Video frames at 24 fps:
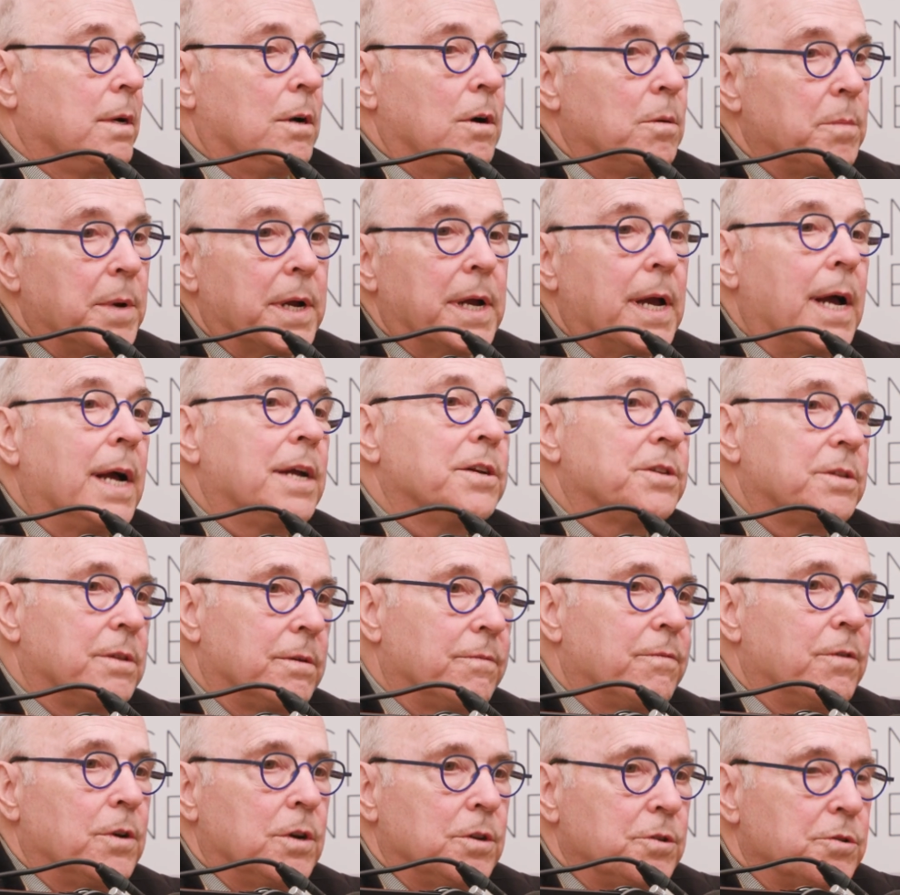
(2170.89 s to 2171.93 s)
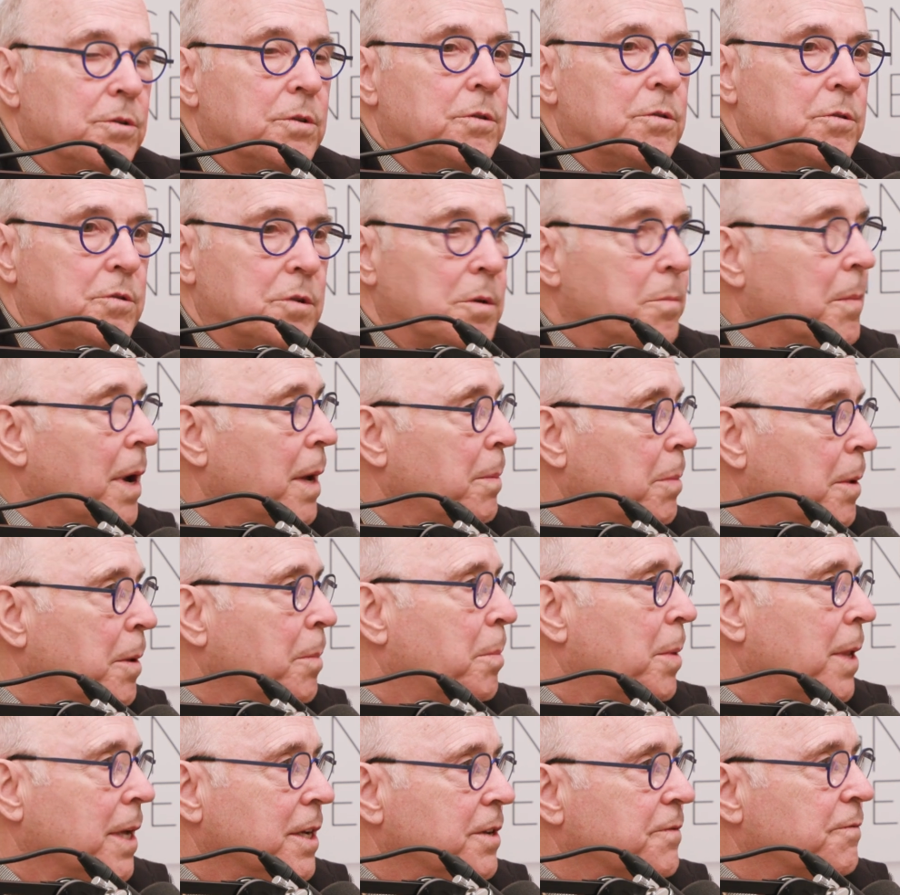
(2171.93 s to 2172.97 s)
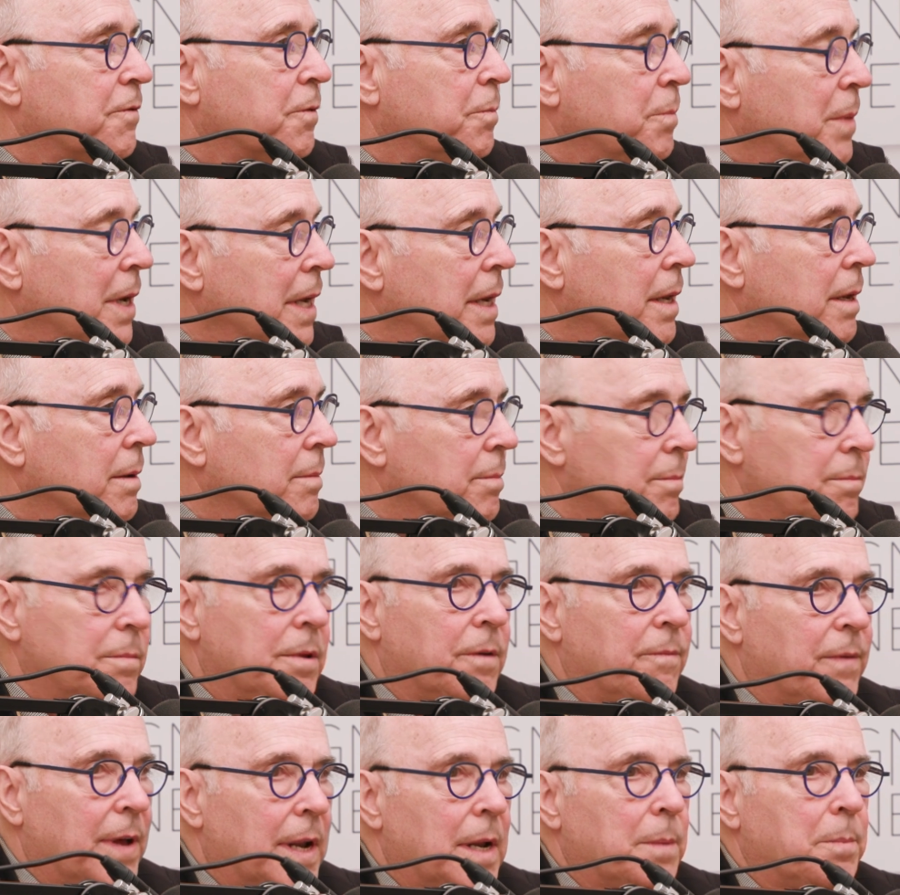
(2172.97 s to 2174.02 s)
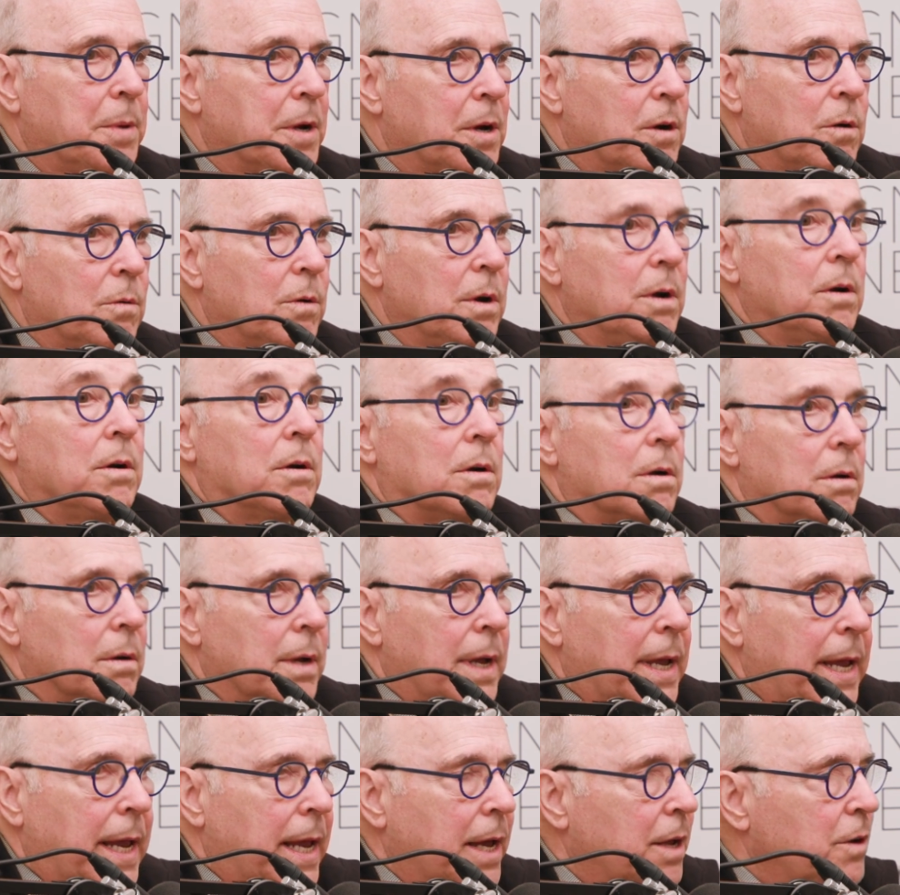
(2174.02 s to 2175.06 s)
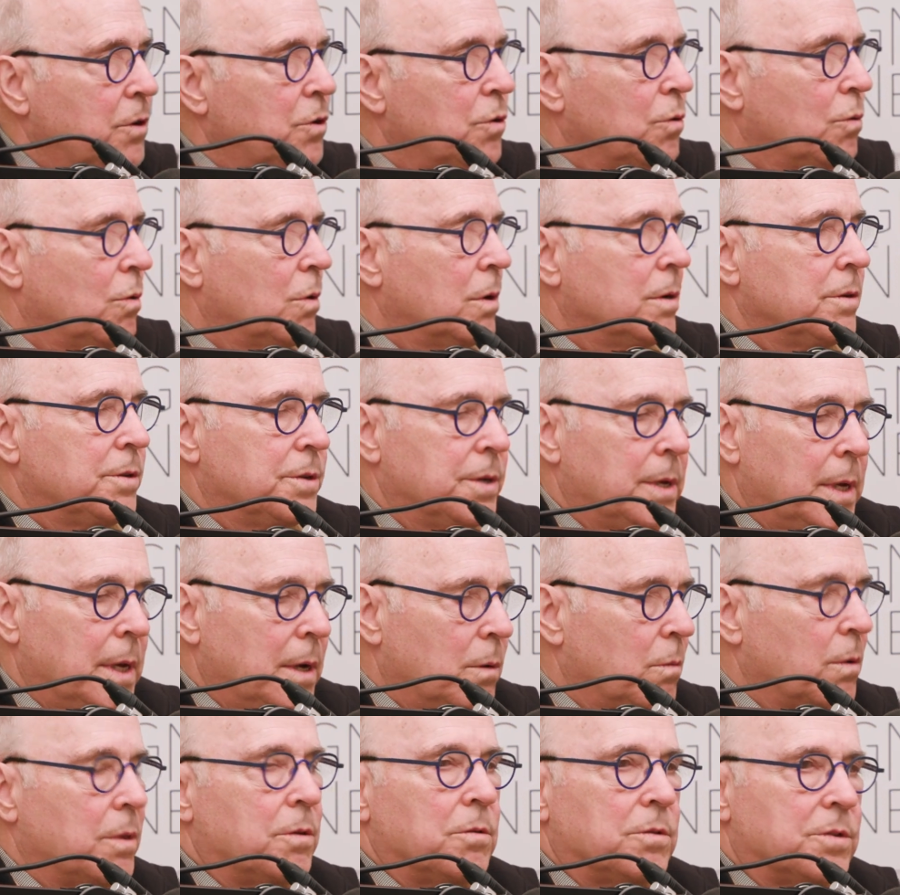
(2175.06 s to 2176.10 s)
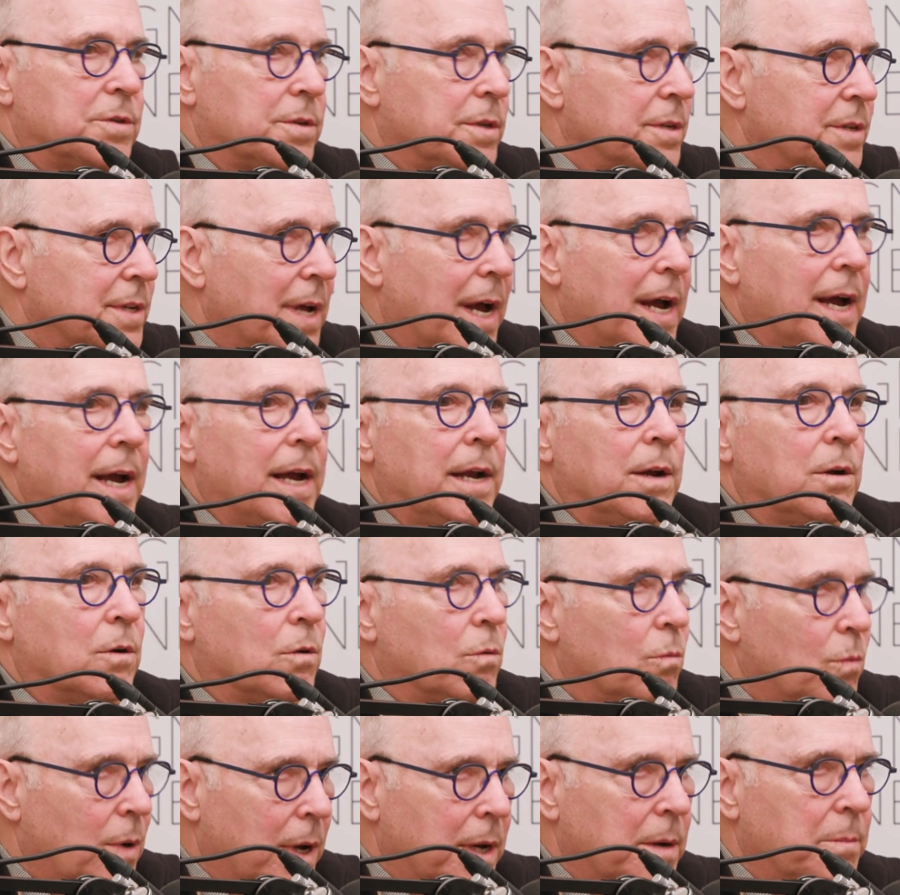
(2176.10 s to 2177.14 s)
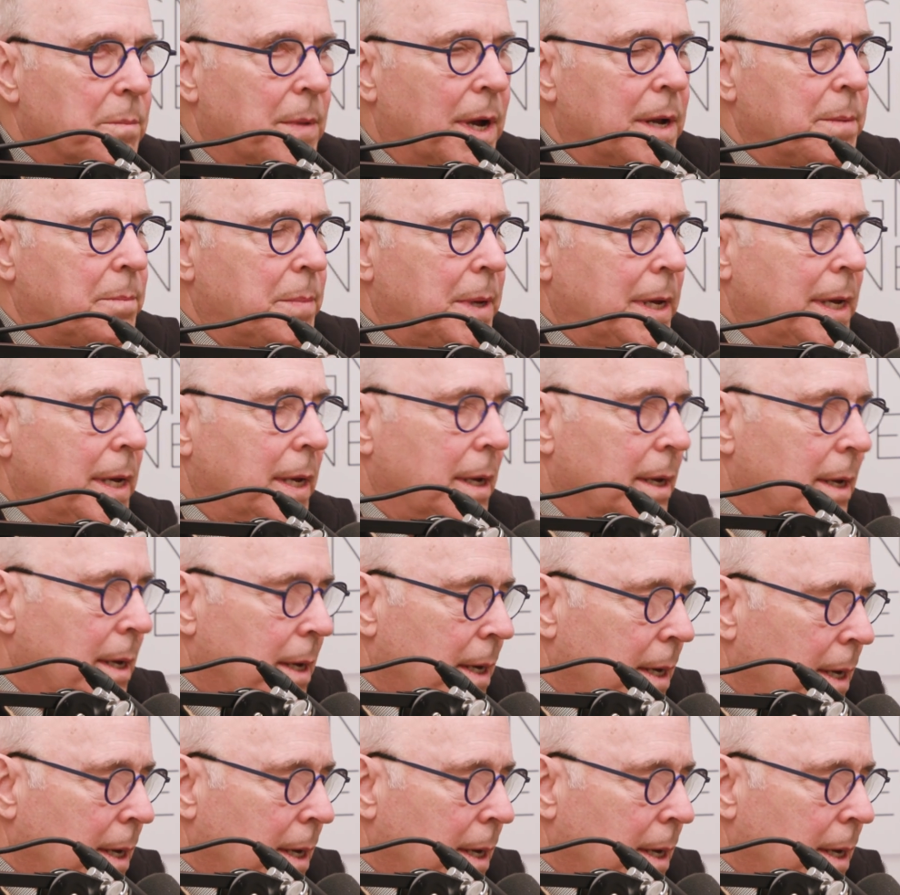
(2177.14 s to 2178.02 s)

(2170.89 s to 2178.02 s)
Oh my gosh, the furniture industry might be a place for me to develop a career or head towards, whether it's design or what it might be.